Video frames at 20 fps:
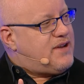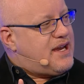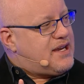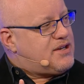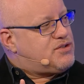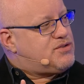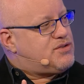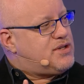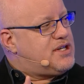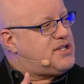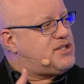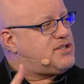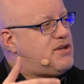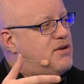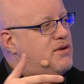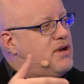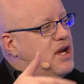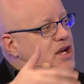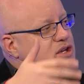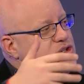factories.
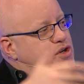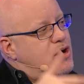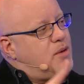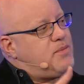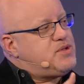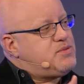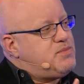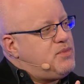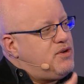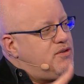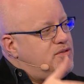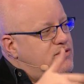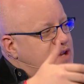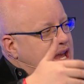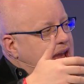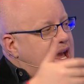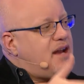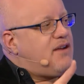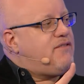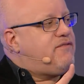So jobs moved
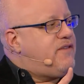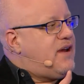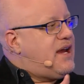out of